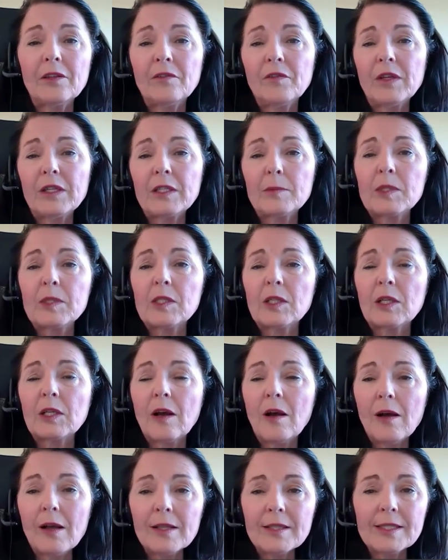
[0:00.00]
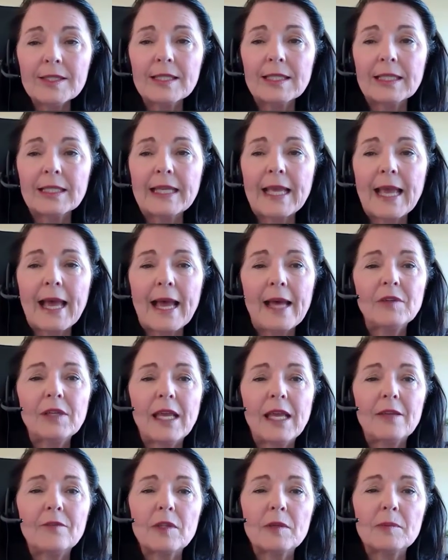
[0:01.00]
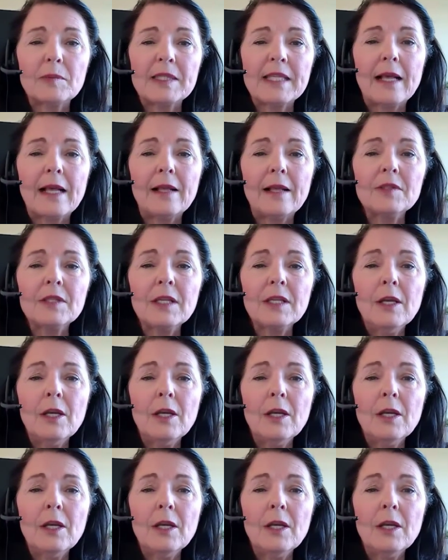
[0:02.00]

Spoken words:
victims to constantly advocate for themselves